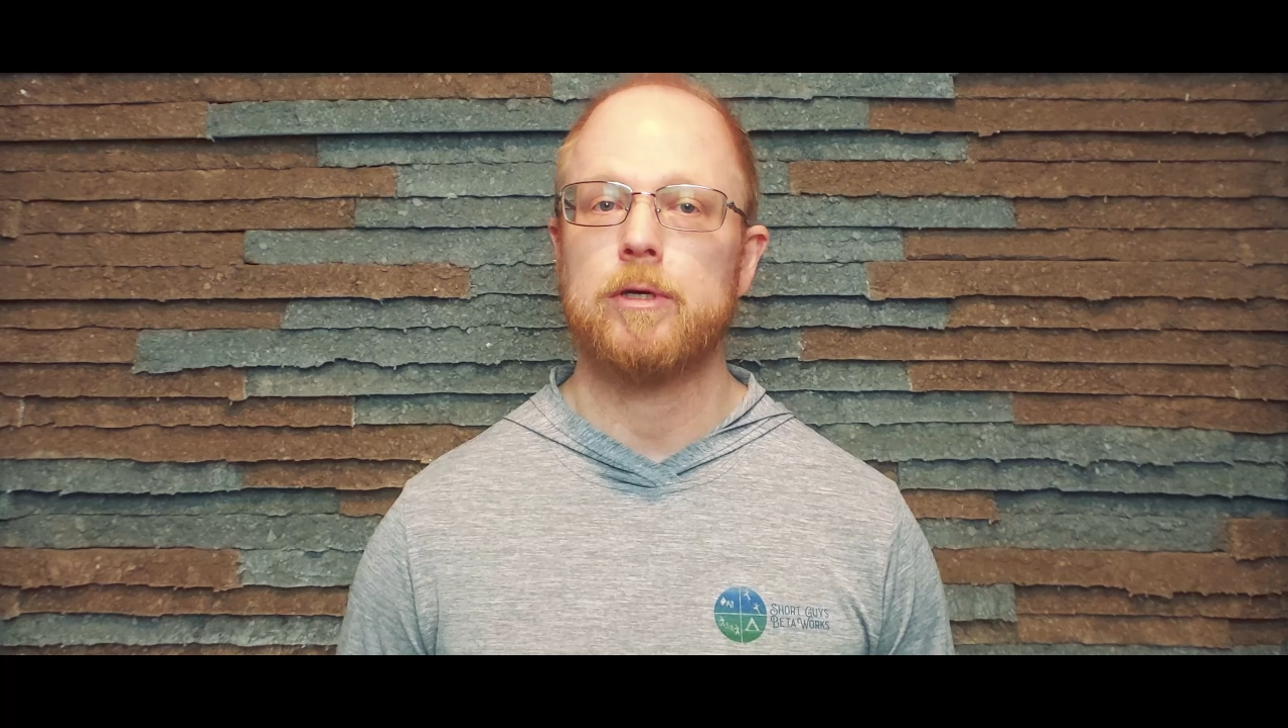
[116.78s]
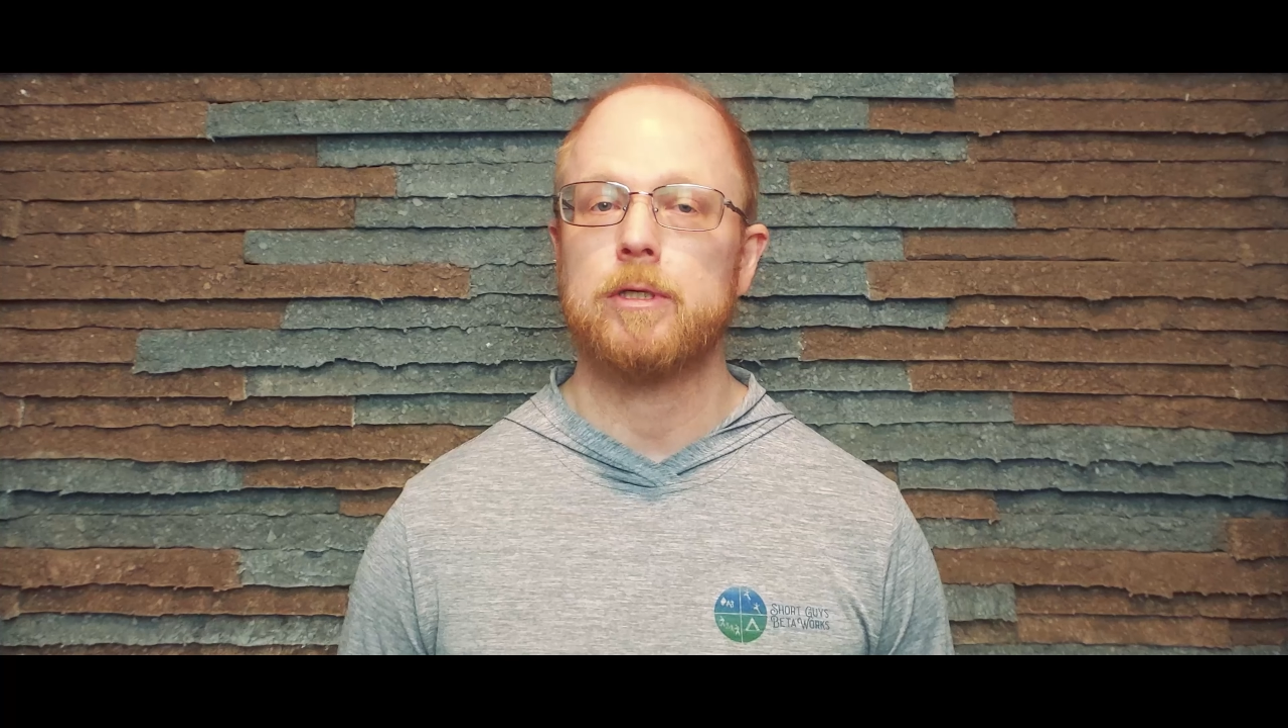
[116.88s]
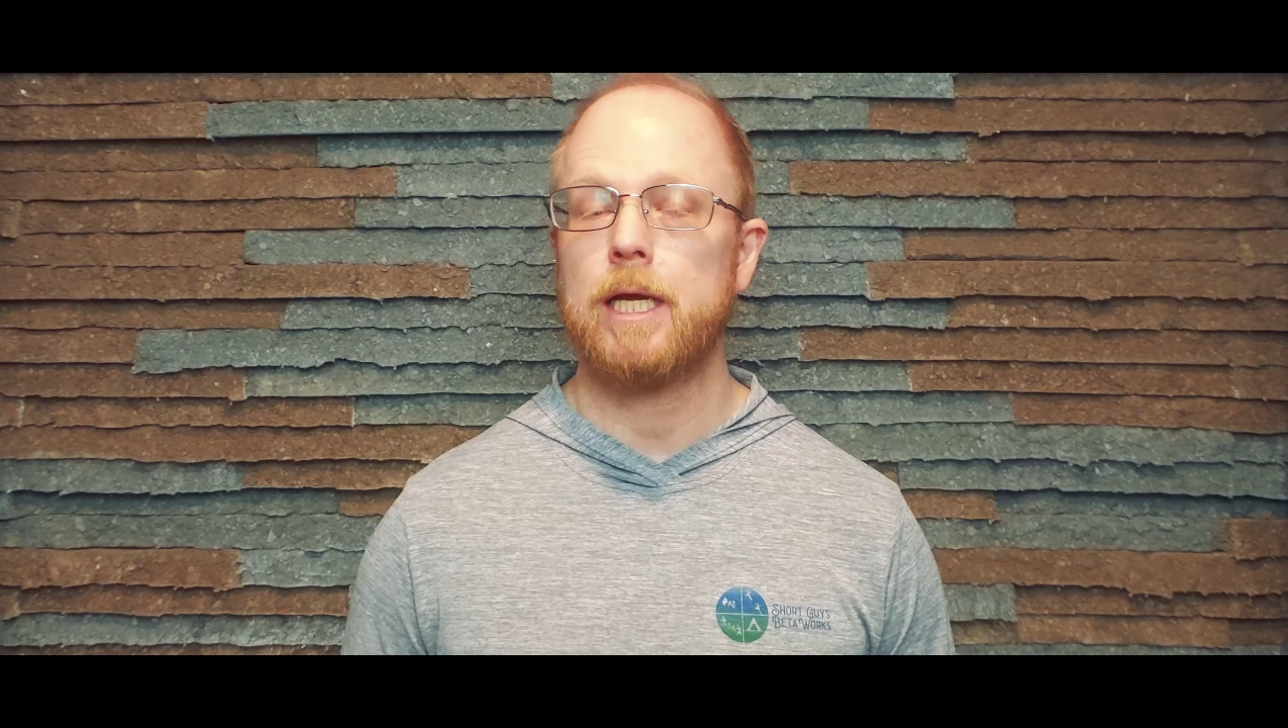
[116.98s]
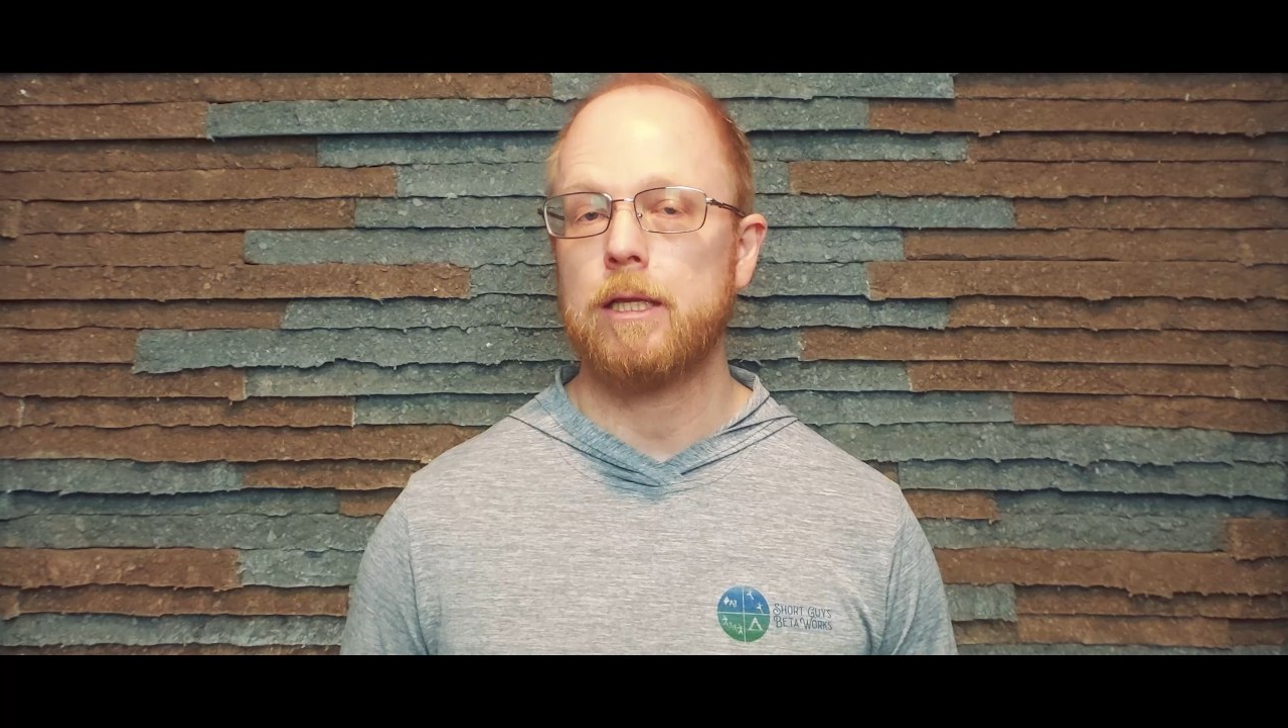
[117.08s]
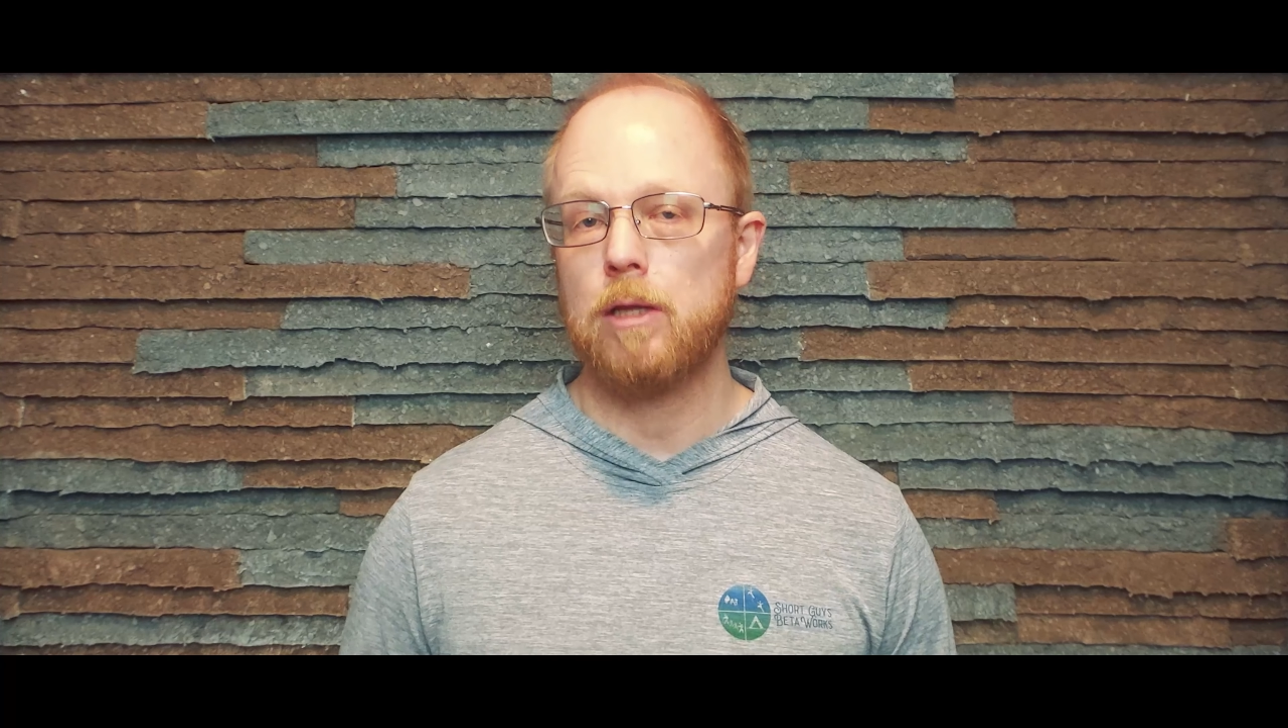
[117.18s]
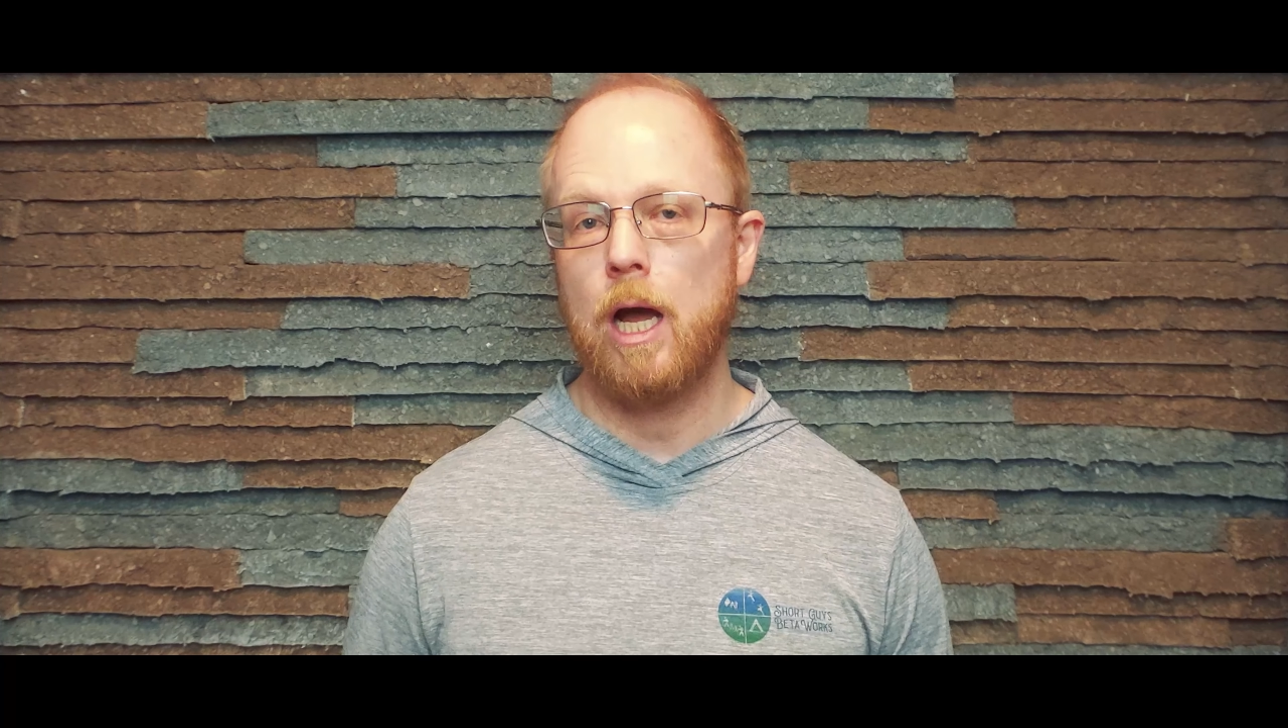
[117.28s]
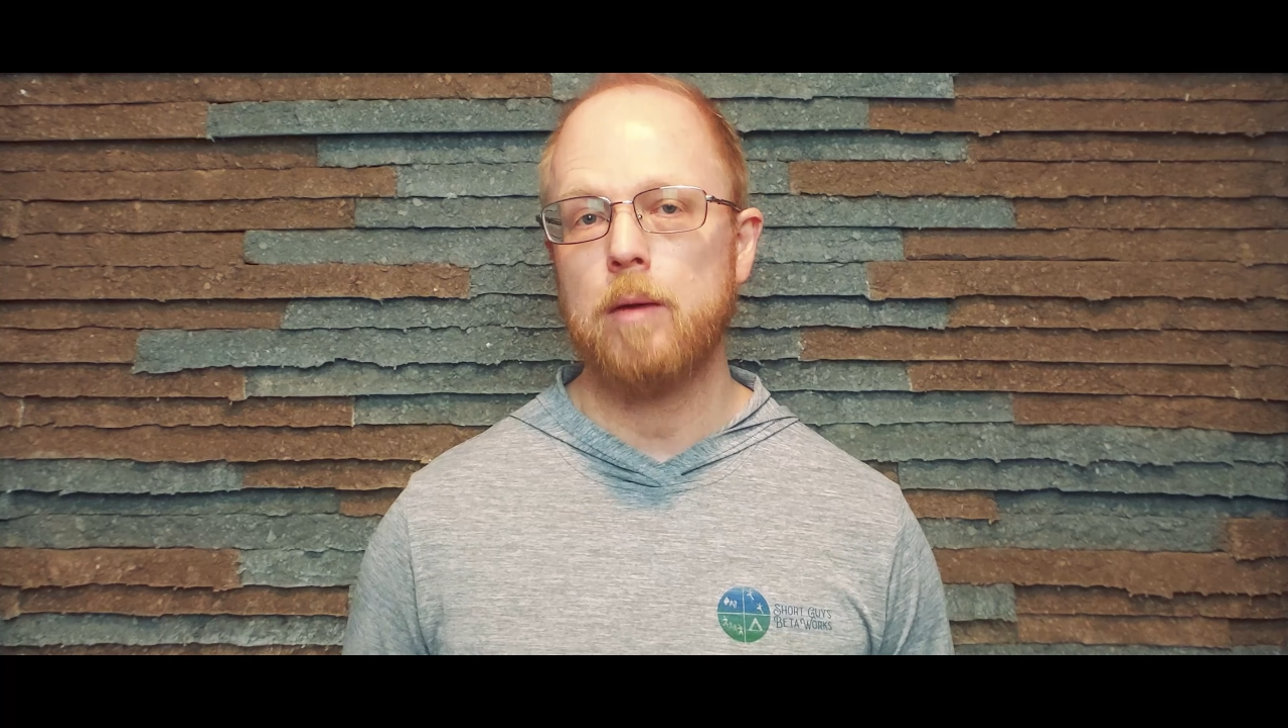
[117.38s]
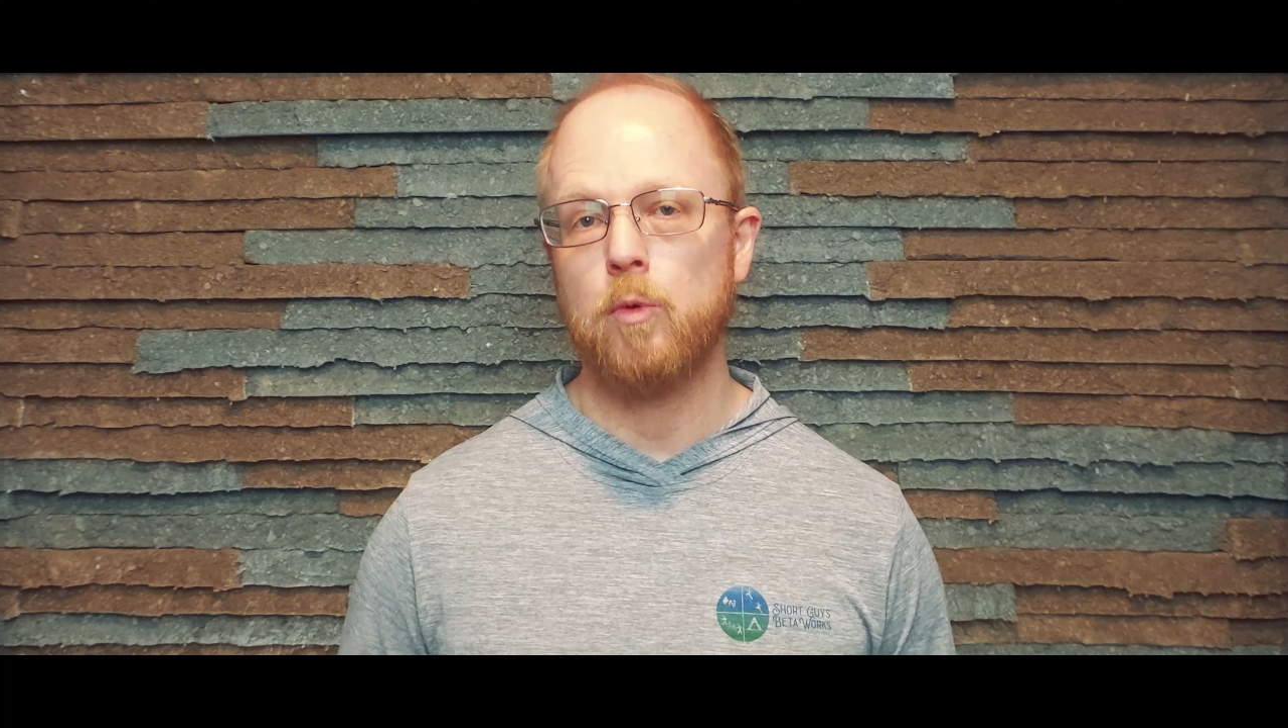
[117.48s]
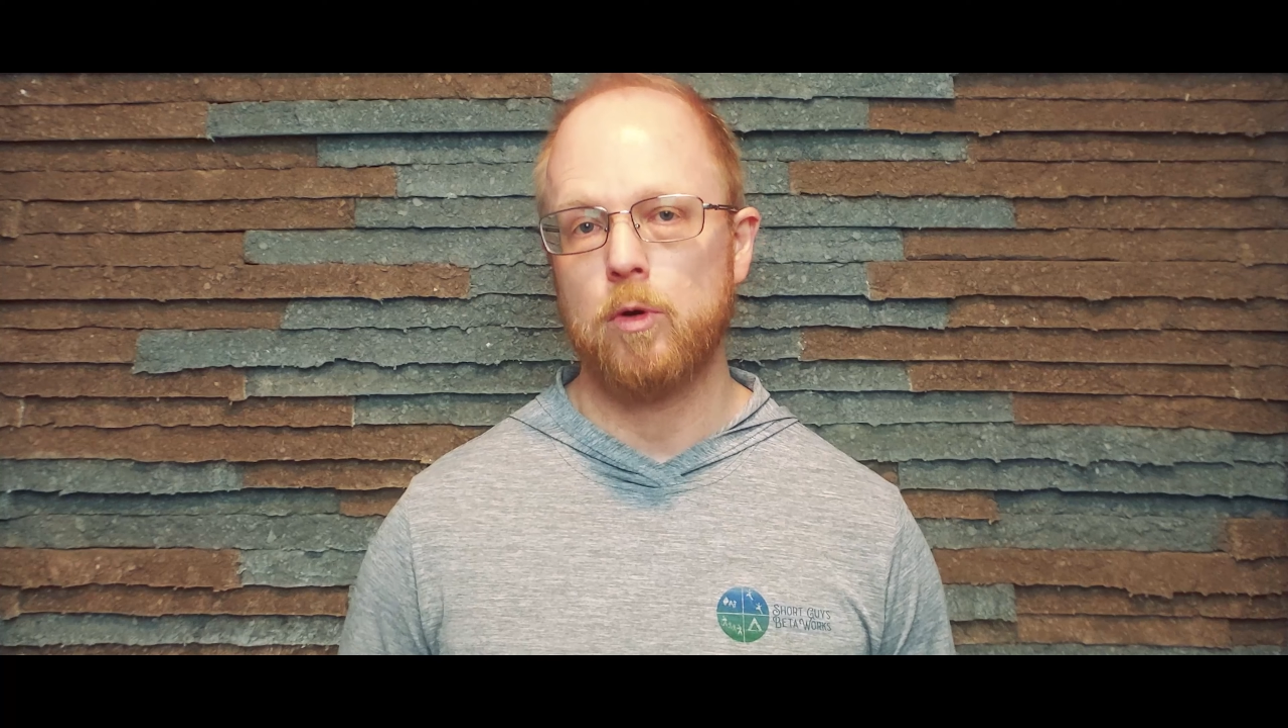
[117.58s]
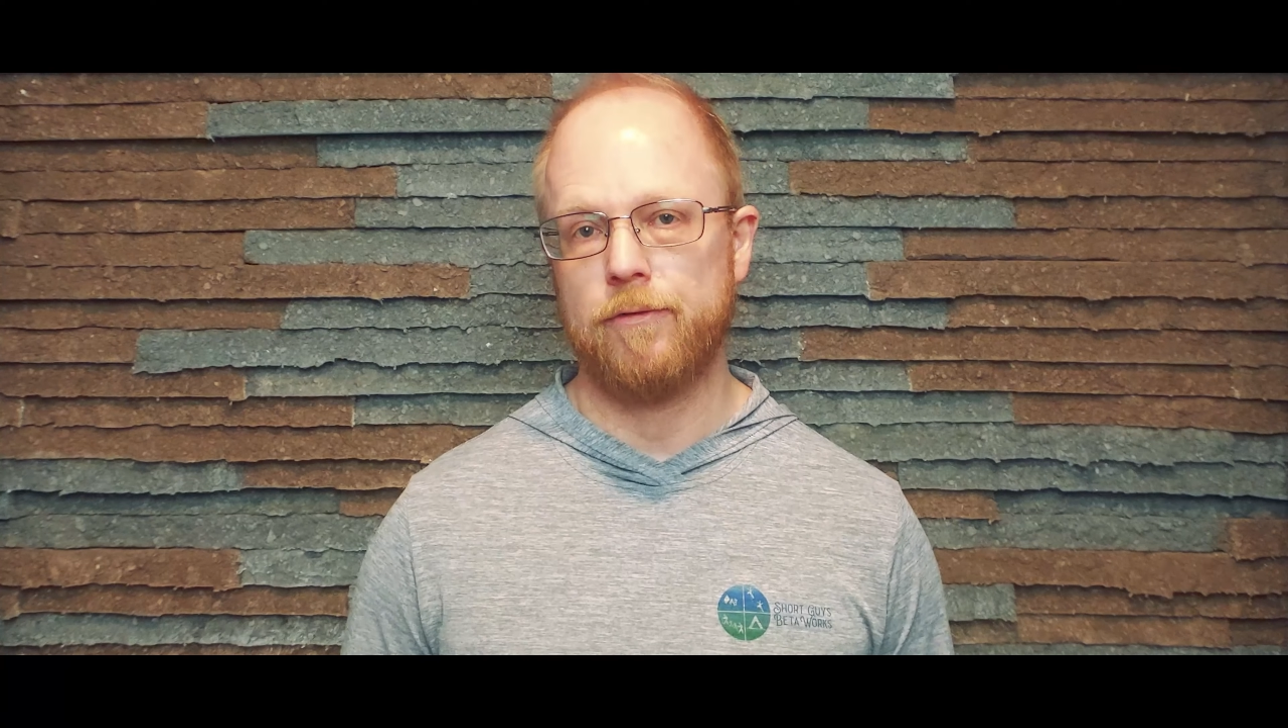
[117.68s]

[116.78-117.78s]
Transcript: there's a lot more to